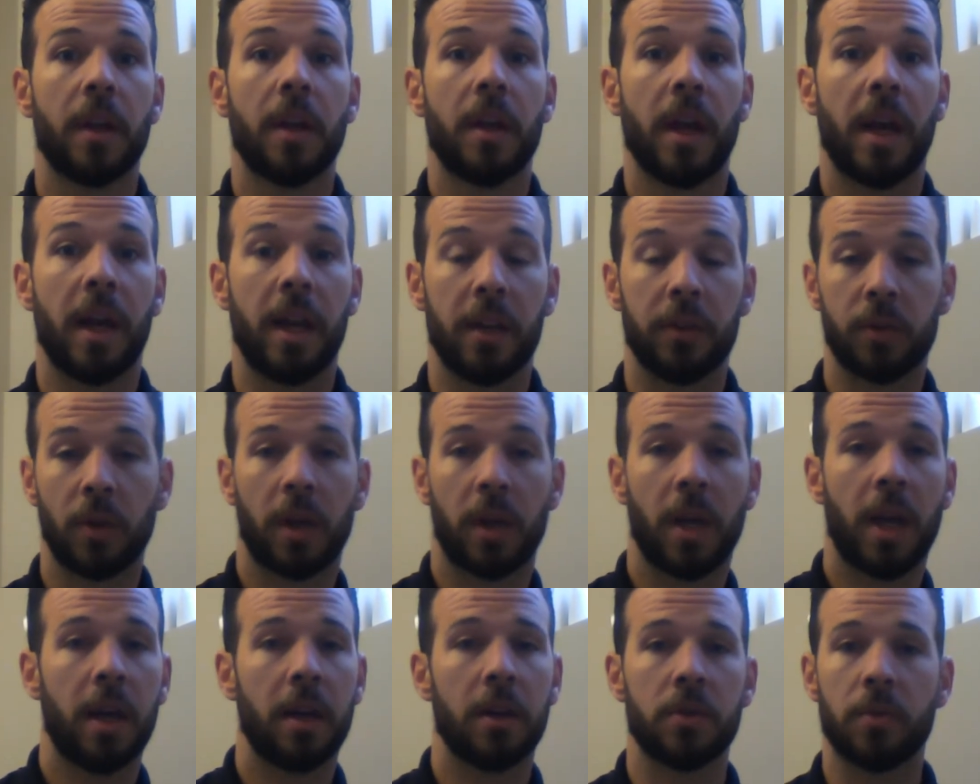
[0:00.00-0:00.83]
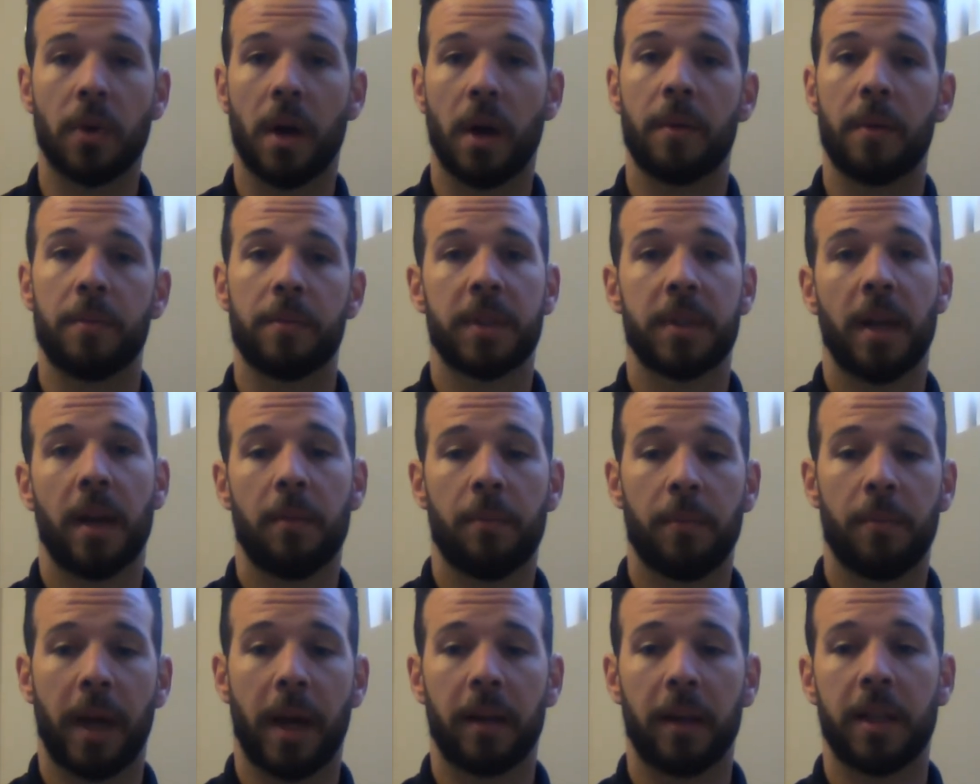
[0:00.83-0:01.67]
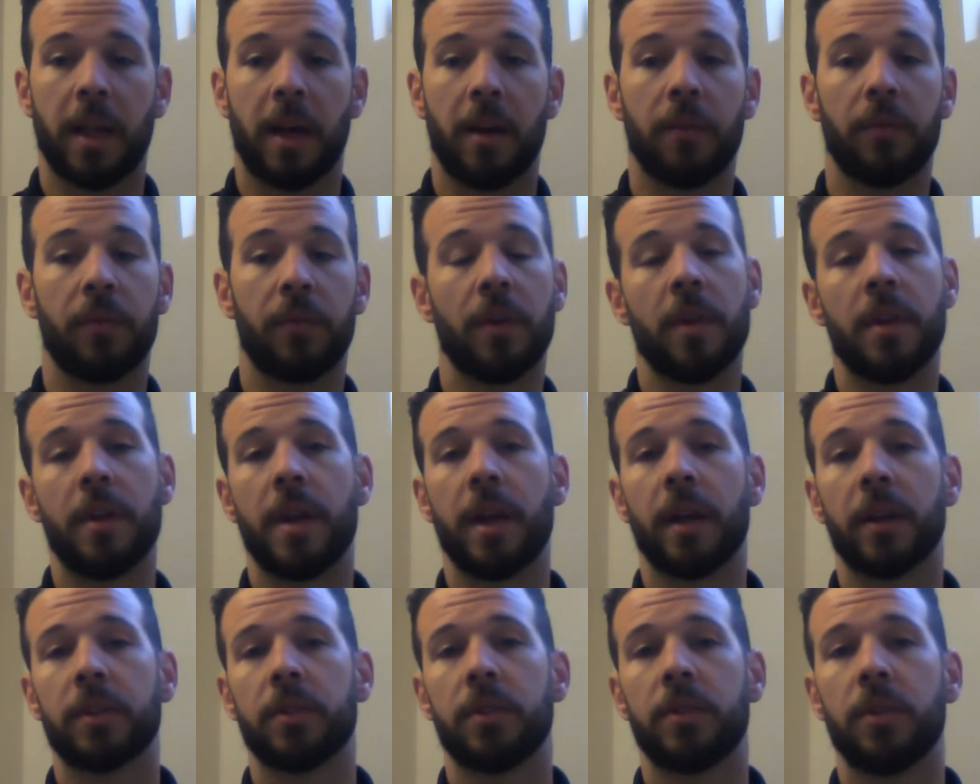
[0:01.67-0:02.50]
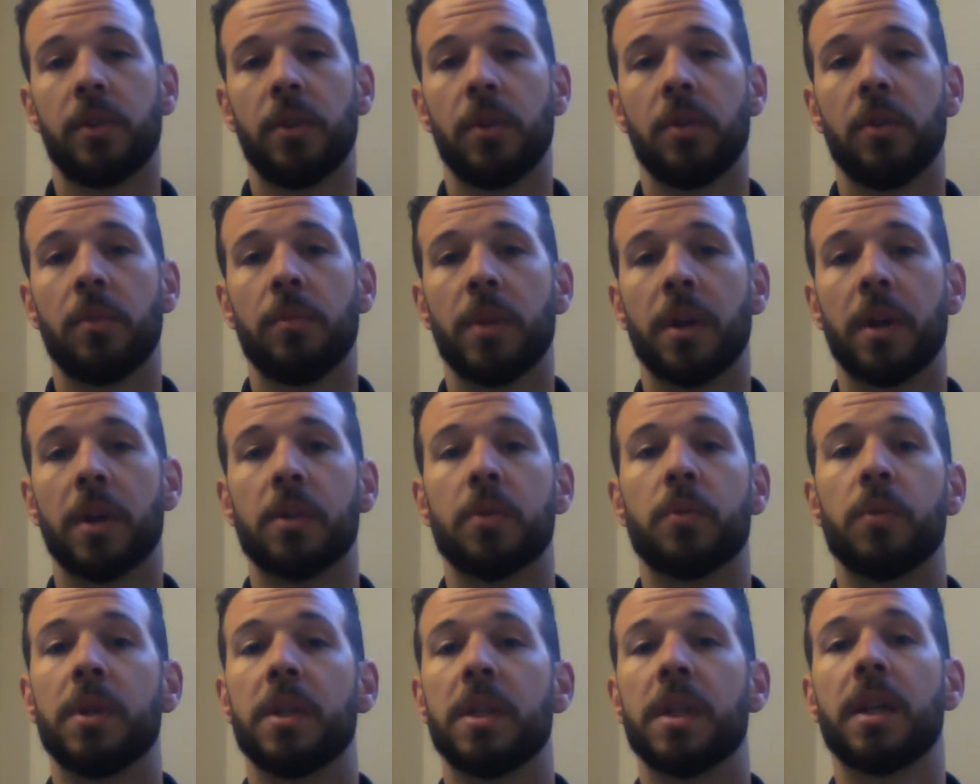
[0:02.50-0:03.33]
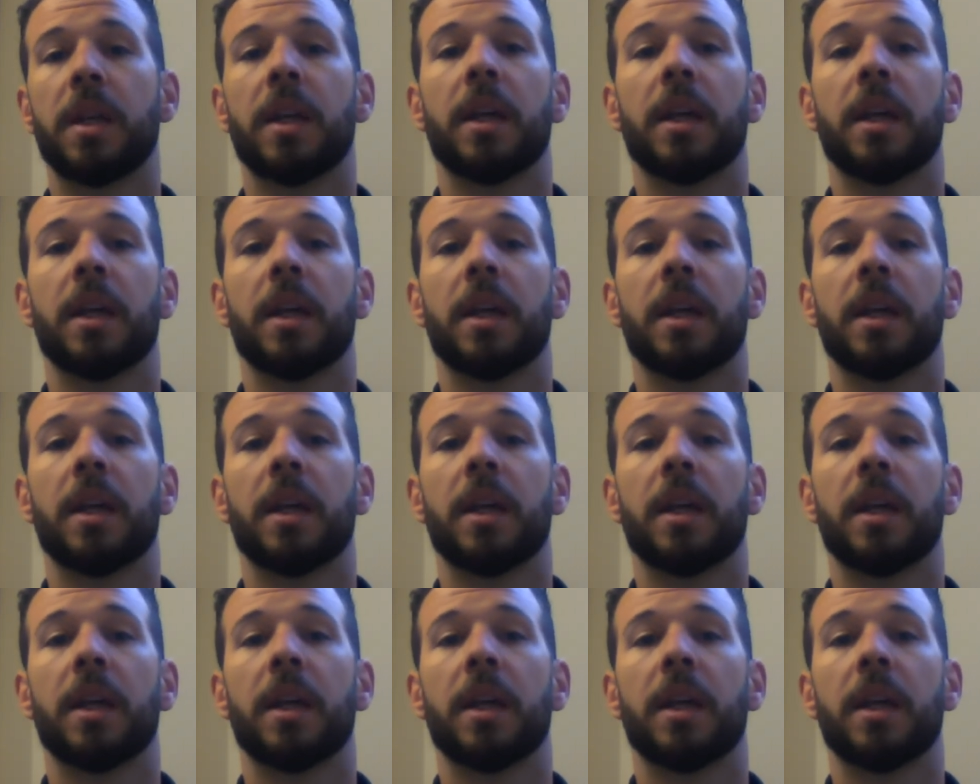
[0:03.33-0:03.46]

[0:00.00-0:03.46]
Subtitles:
And it's okay to drop set back down for the next 2 because we did